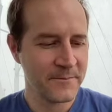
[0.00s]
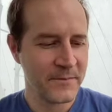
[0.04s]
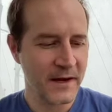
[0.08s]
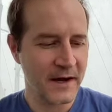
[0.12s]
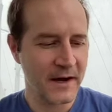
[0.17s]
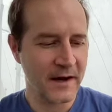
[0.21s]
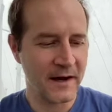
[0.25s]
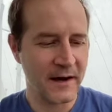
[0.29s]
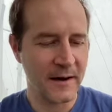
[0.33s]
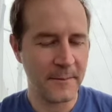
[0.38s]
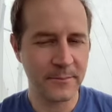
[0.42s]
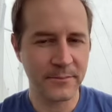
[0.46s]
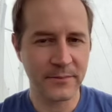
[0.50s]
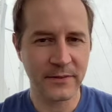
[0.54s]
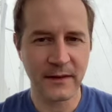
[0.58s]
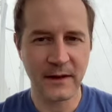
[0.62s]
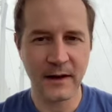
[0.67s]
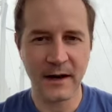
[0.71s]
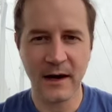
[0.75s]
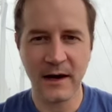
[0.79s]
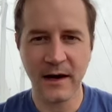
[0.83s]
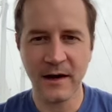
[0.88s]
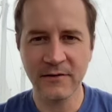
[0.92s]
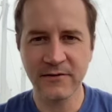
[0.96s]
Um,
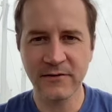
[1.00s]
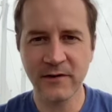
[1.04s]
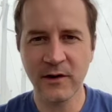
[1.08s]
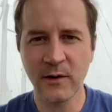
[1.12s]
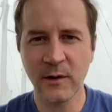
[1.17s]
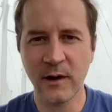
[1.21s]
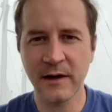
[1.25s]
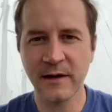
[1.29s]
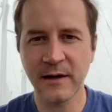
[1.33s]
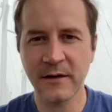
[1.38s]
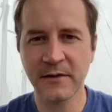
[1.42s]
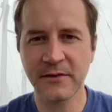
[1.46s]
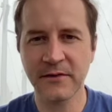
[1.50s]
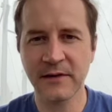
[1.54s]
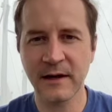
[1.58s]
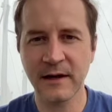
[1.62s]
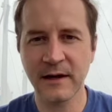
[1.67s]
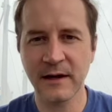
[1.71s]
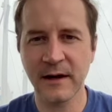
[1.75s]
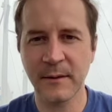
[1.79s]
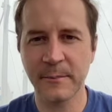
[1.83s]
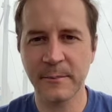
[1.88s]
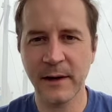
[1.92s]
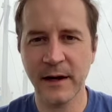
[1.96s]
also, another
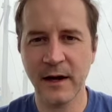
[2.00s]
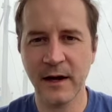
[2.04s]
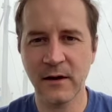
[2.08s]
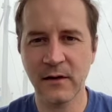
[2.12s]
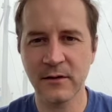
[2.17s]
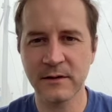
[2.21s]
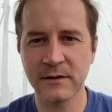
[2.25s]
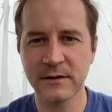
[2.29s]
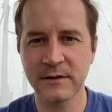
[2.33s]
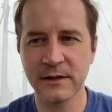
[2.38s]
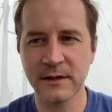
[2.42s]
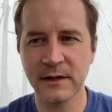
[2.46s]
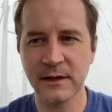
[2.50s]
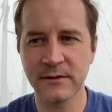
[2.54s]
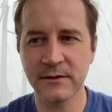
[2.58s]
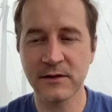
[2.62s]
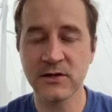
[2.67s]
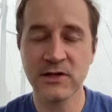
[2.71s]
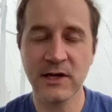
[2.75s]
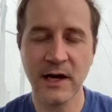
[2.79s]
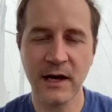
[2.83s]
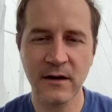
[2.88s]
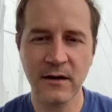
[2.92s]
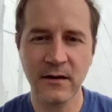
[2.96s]
thing about uh, the
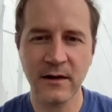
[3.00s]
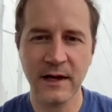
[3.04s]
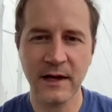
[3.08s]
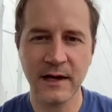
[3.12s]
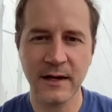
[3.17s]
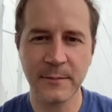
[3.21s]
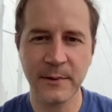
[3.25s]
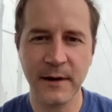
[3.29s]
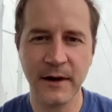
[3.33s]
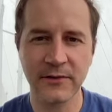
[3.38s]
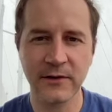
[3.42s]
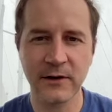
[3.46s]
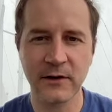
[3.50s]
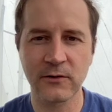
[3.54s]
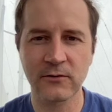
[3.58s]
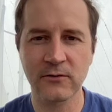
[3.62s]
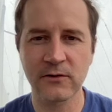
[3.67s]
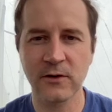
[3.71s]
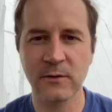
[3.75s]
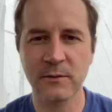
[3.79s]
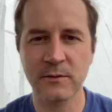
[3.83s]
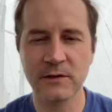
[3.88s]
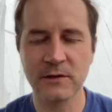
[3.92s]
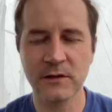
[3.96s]
channel and about the
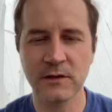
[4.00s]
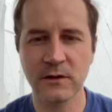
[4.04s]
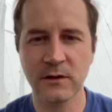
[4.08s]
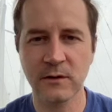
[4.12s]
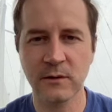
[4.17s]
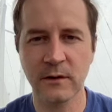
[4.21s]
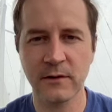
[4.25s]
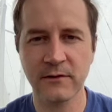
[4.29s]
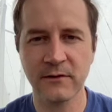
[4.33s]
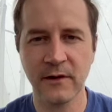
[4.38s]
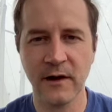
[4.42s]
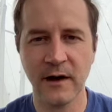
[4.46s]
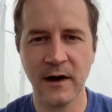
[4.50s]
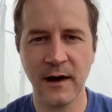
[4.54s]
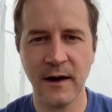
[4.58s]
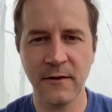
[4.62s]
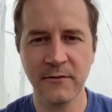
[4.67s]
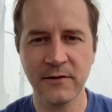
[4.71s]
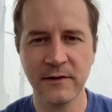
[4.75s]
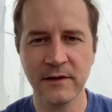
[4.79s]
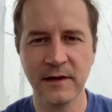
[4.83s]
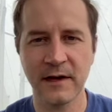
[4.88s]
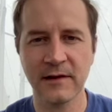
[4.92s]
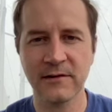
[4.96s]
group too is
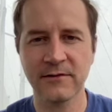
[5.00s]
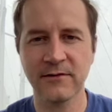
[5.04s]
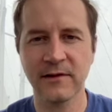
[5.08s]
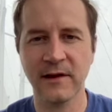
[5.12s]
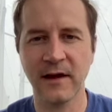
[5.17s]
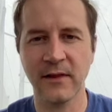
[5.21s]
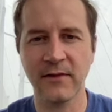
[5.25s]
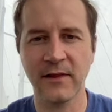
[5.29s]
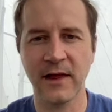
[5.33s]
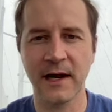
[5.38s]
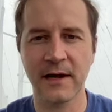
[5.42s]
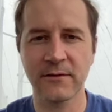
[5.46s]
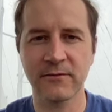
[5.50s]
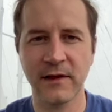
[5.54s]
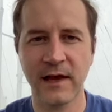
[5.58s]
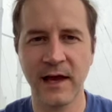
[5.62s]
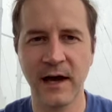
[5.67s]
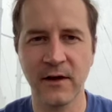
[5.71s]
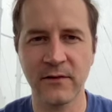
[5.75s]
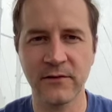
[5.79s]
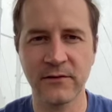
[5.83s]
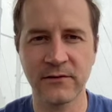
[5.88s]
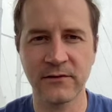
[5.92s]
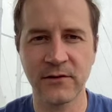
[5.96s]
often I see a lot of
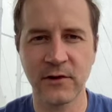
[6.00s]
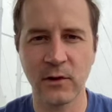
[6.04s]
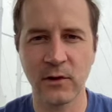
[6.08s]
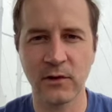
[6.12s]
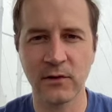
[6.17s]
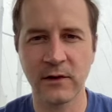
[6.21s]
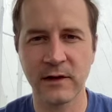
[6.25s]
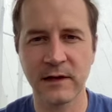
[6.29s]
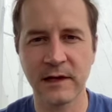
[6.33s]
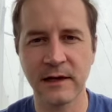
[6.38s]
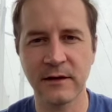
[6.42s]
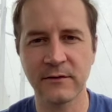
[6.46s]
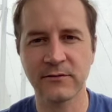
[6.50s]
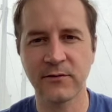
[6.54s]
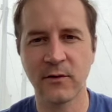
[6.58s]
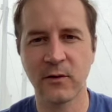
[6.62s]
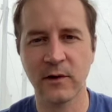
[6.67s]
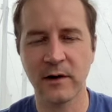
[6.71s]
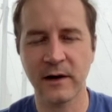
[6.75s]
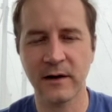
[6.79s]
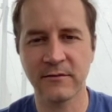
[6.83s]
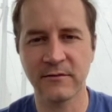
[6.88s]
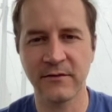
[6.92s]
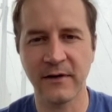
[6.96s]
accountants who are looking
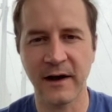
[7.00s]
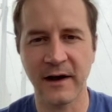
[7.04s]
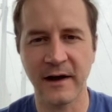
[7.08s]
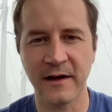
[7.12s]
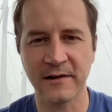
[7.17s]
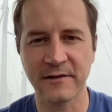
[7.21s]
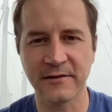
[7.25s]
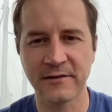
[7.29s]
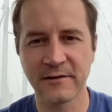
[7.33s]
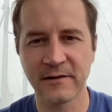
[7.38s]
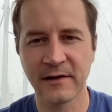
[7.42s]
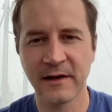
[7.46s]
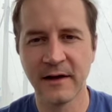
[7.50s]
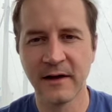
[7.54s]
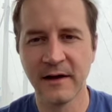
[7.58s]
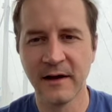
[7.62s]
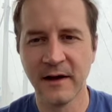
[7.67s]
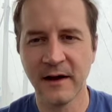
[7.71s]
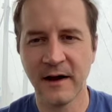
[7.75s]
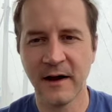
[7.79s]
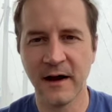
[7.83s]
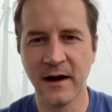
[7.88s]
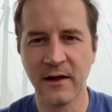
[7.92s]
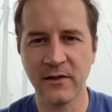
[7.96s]
for advice,
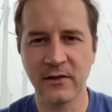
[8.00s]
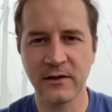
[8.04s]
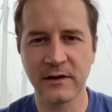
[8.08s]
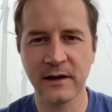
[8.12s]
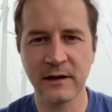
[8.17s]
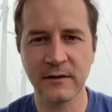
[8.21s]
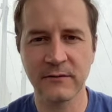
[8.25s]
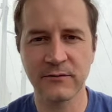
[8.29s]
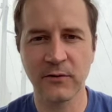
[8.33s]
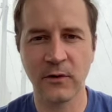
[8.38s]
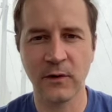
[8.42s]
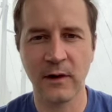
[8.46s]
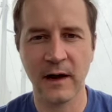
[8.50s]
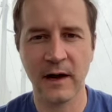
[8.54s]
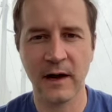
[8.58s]
looking for